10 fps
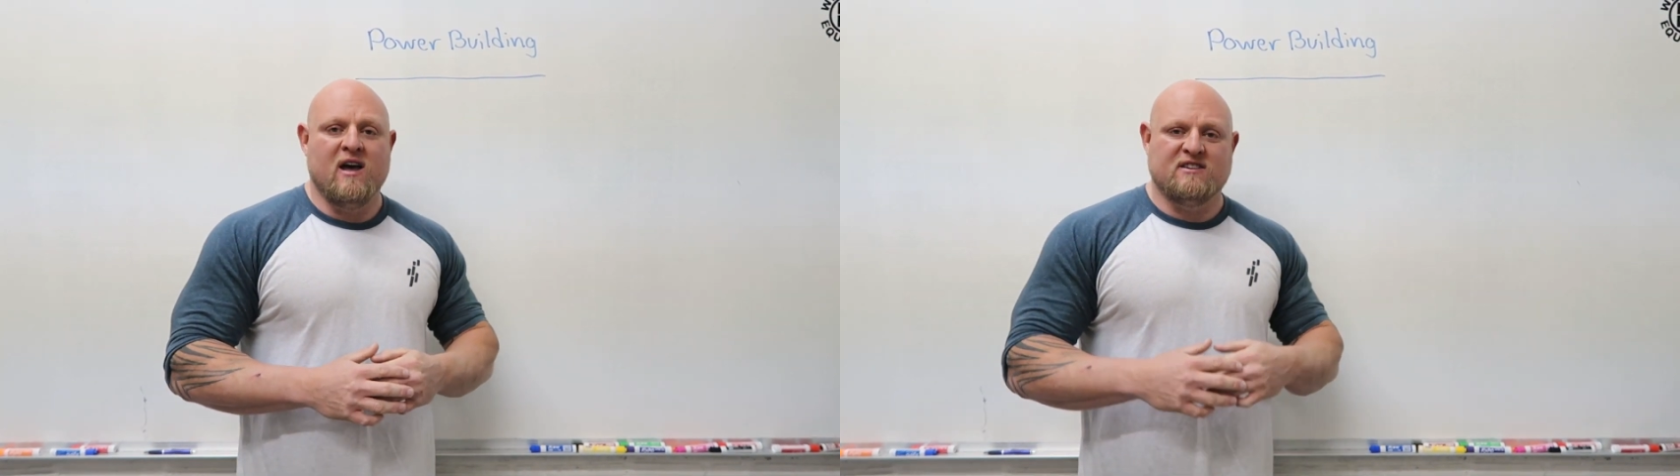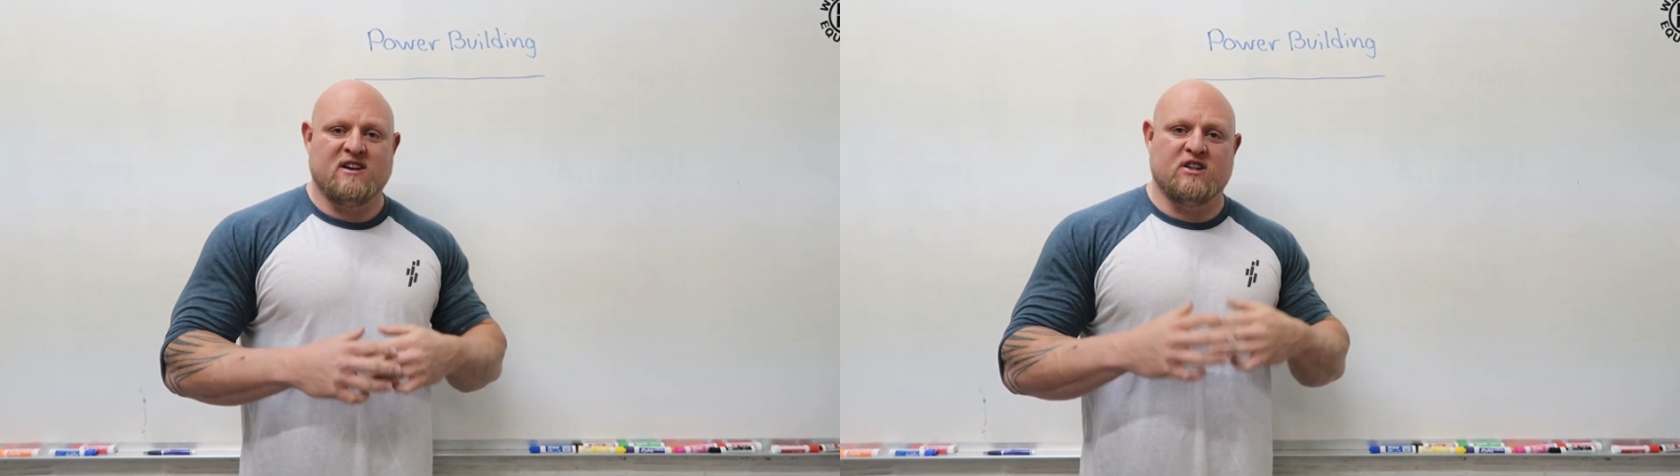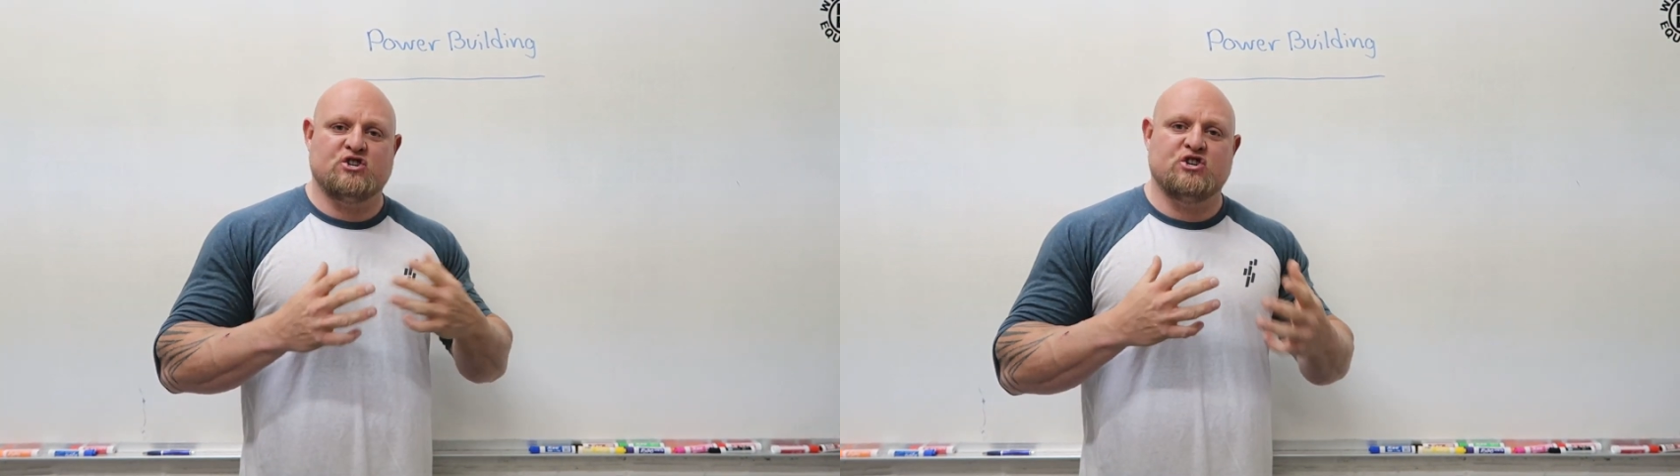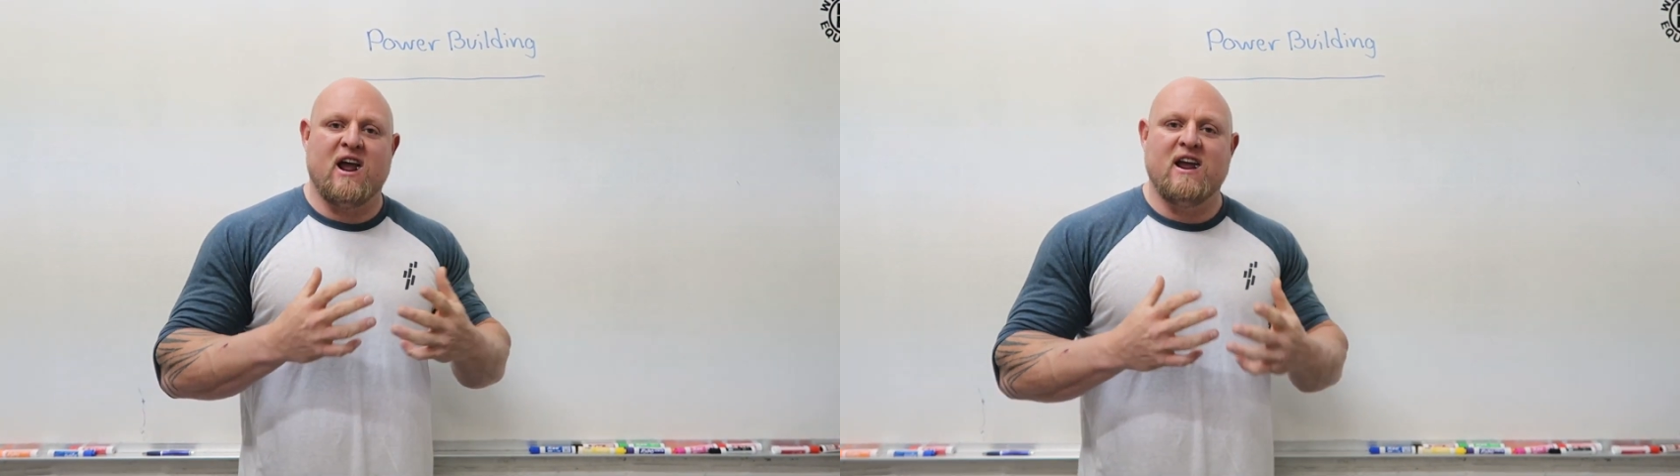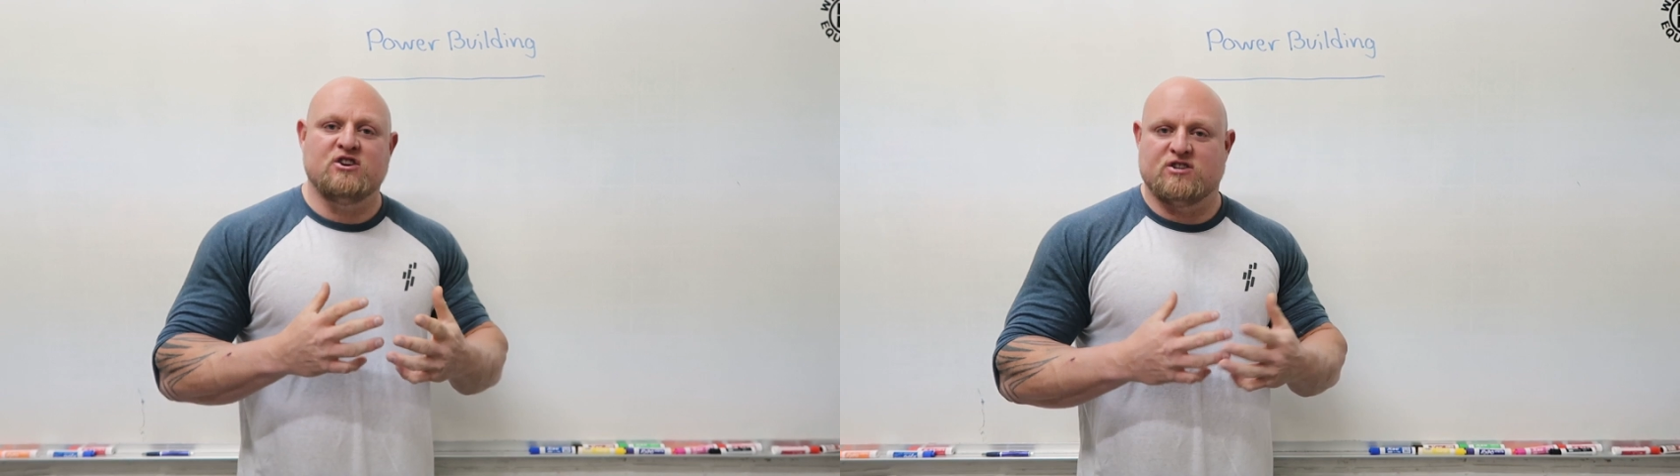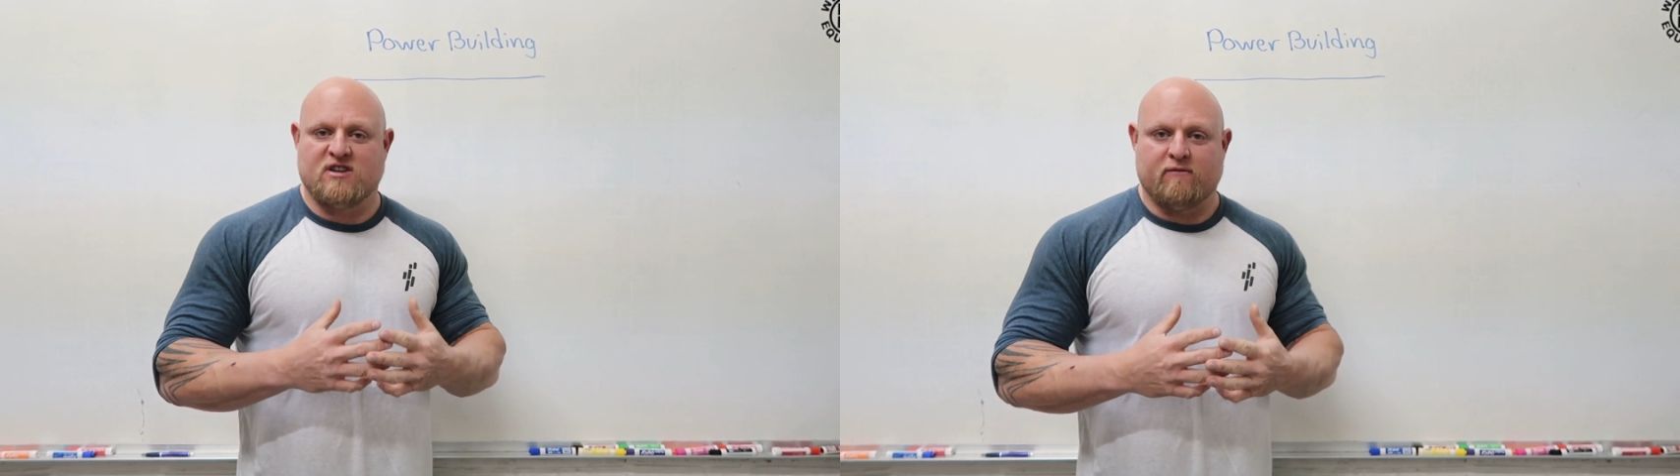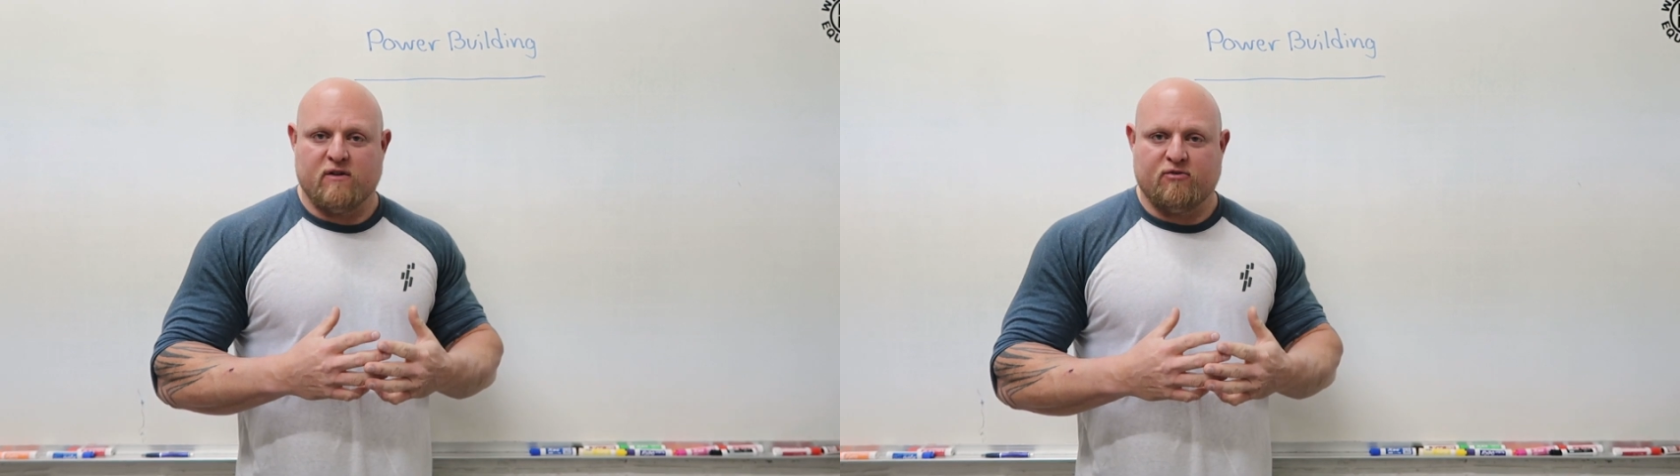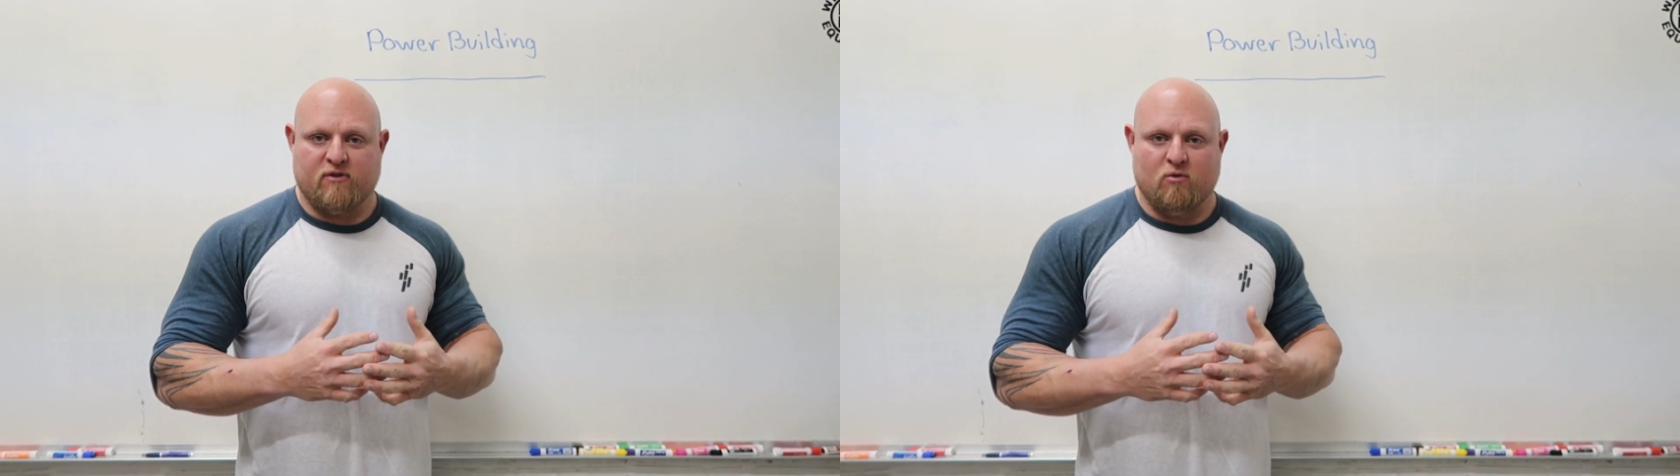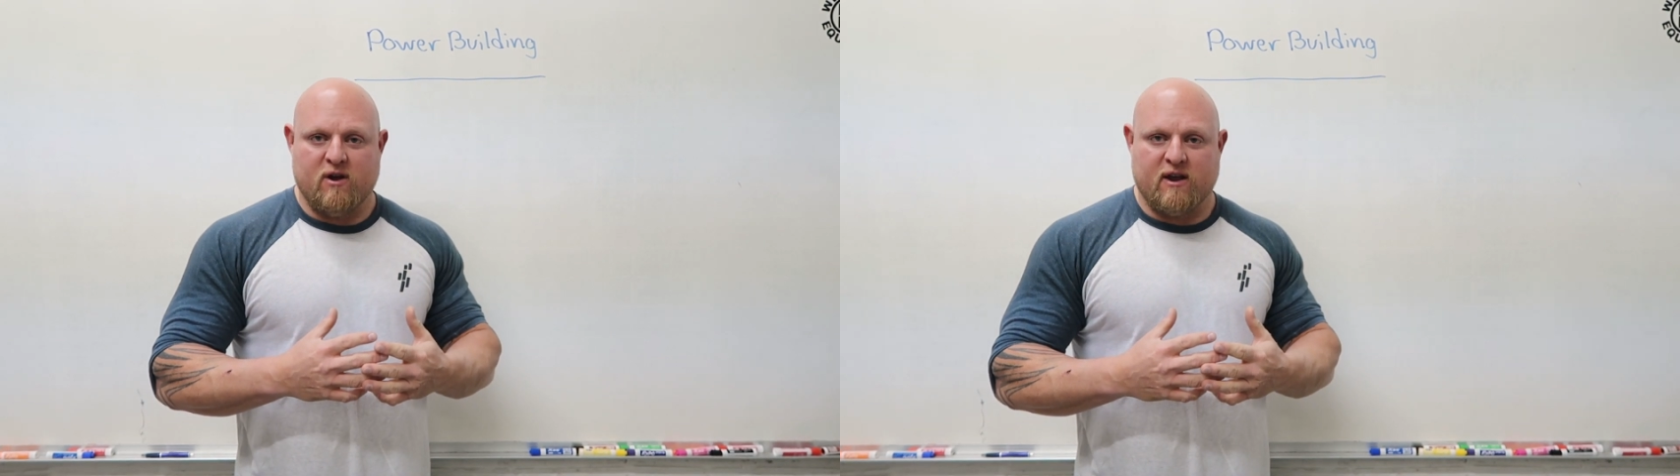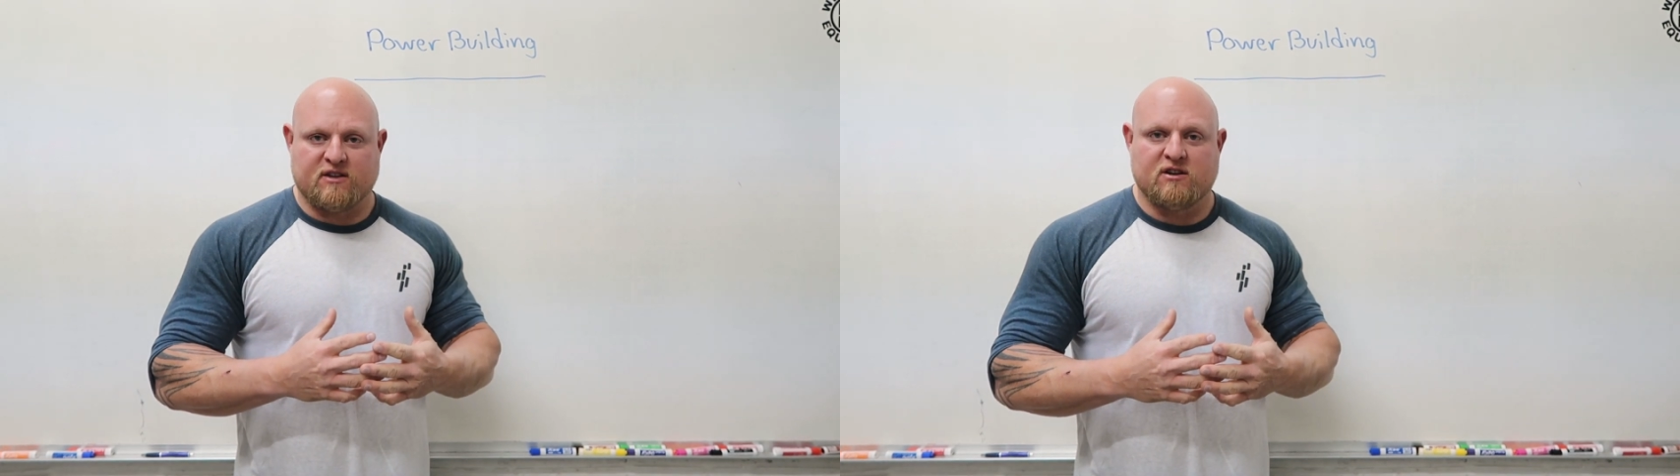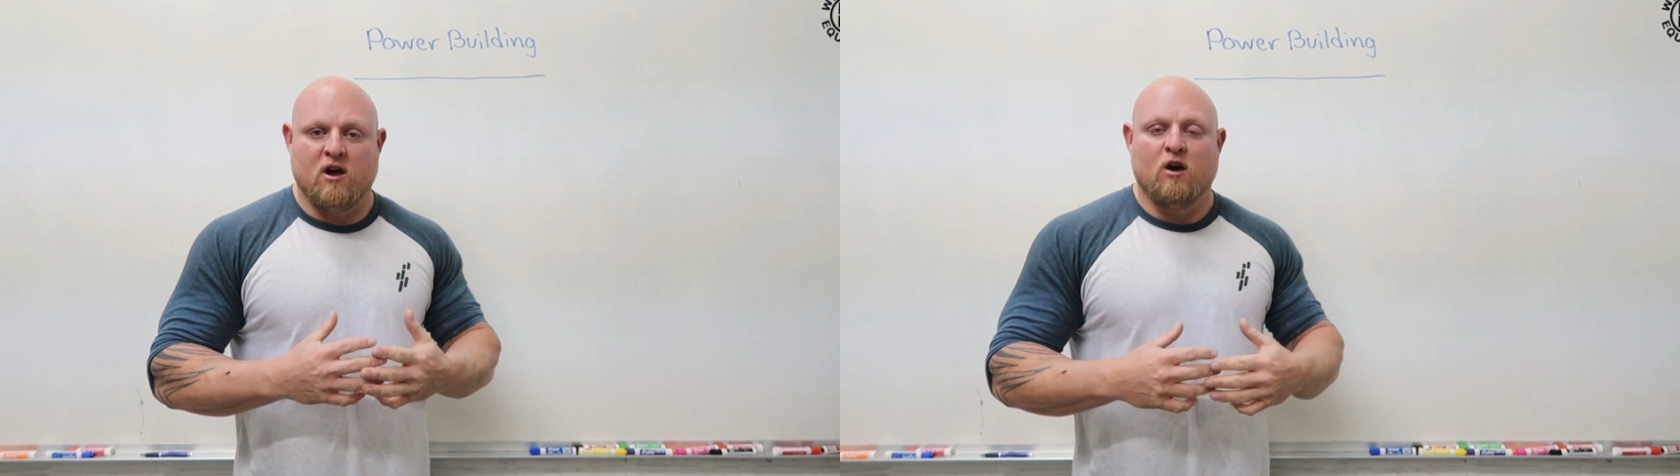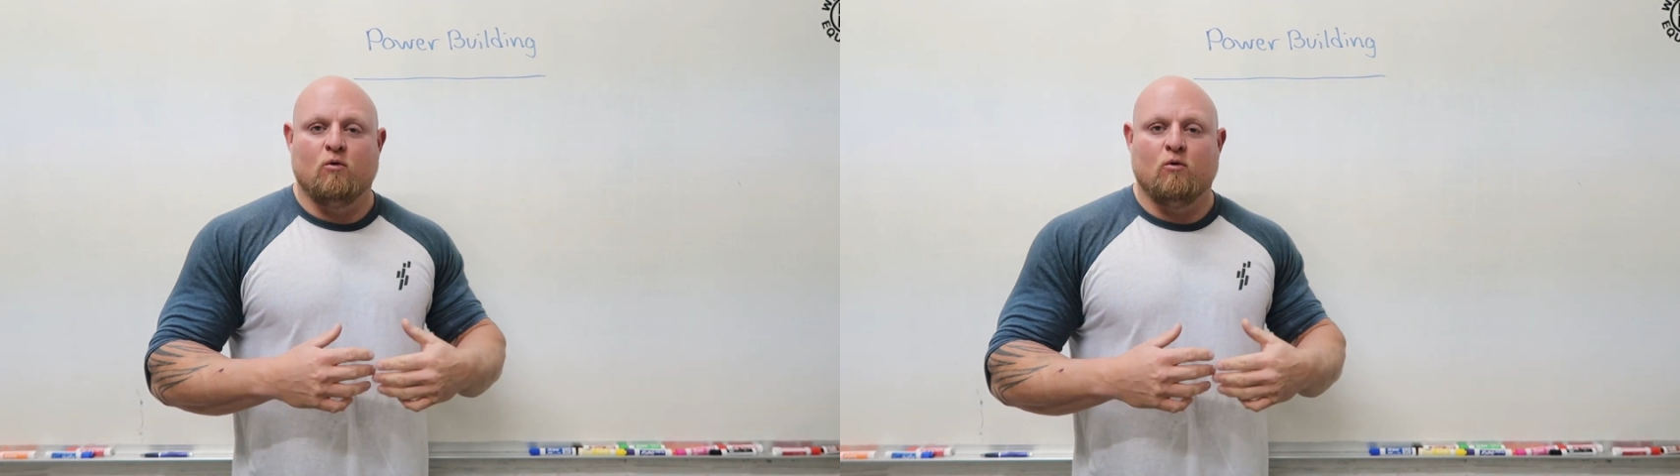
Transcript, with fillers: is that it changes every three weeks,